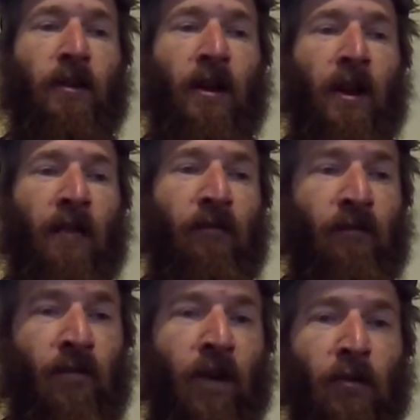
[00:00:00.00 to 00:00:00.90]
It
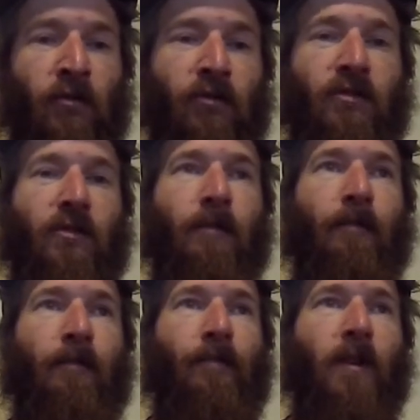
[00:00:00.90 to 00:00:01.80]
feels.
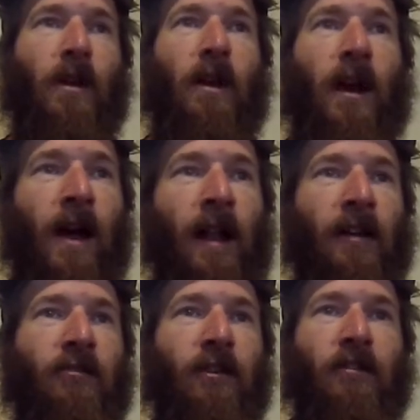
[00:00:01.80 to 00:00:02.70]
I
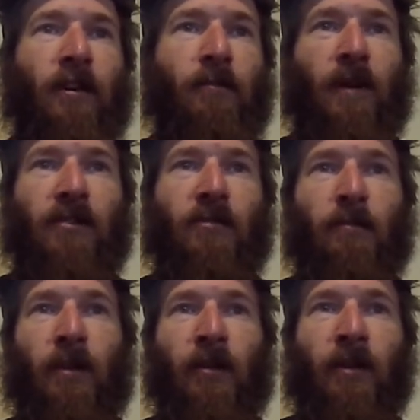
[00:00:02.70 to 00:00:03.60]
like to try to talk about
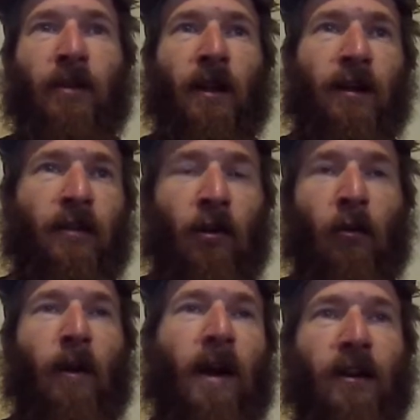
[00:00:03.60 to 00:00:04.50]
stability. Like the
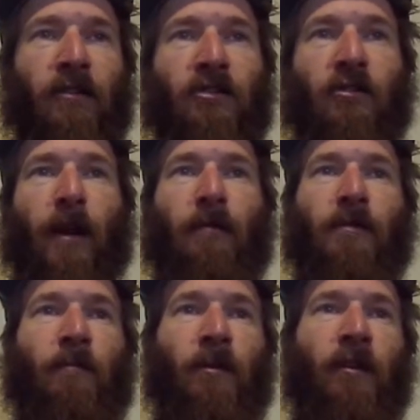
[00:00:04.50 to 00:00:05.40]
only way I can describe
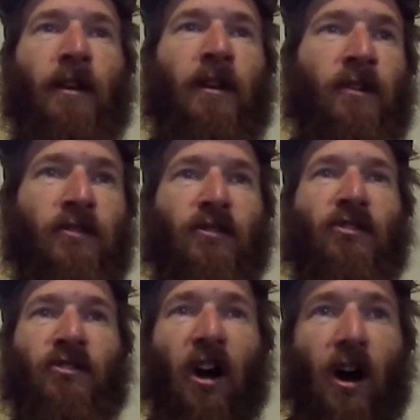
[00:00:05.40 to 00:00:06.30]
stability is
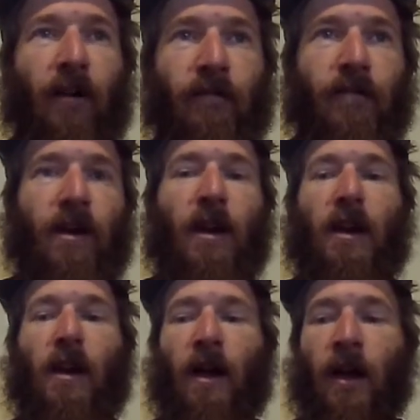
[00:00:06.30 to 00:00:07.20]
soft
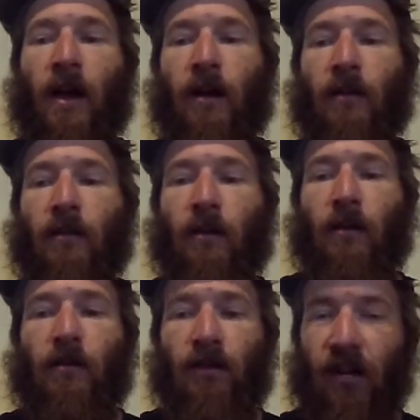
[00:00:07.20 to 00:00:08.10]
and
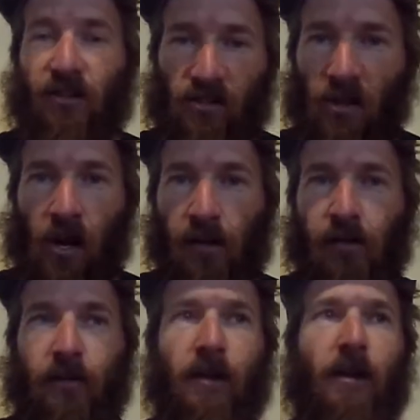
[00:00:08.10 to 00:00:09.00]
like
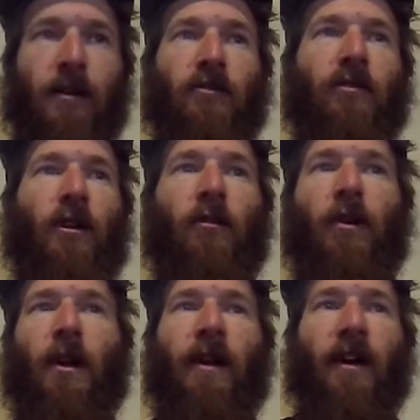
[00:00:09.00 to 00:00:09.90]
solid. So
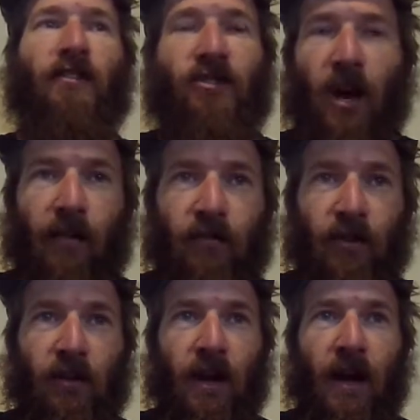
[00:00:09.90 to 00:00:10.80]
a
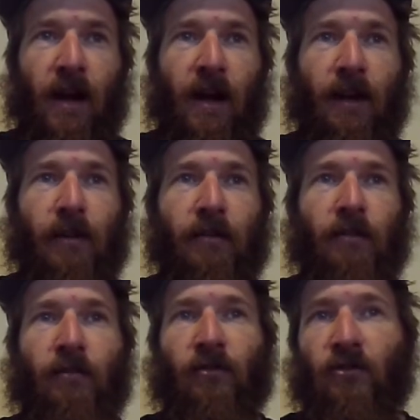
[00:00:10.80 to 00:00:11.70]
softer kayak,
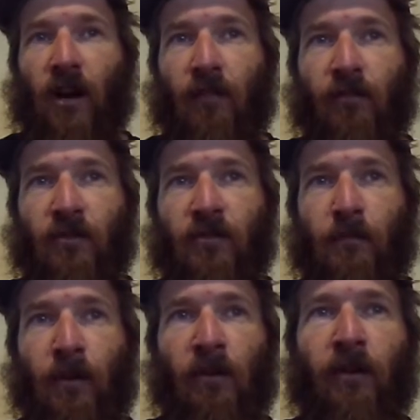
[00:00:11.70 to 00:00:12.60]
a softer
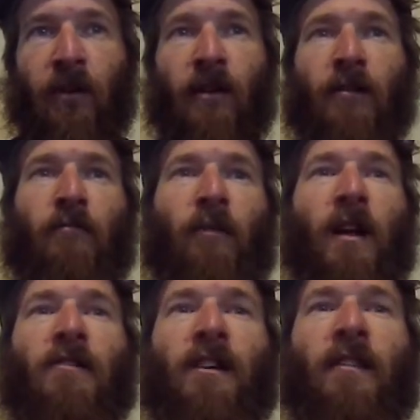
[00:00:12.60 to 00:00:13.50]
stability is when
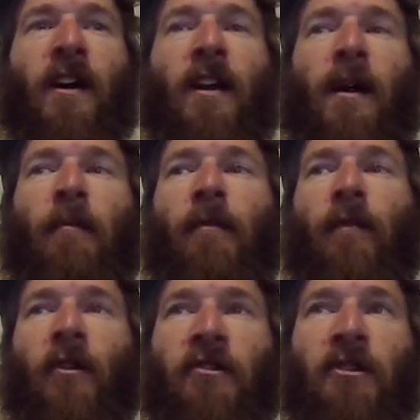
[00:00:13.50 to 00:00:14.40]
I say that I'm
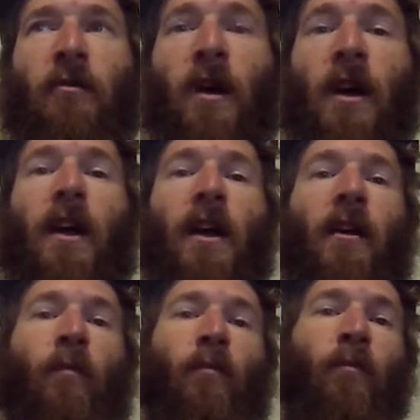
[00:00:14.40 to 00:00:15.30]
referring to
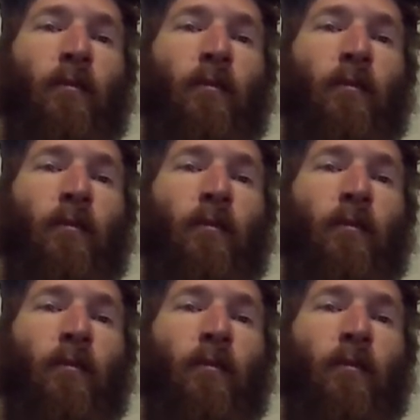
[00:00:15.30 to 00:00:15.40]
it.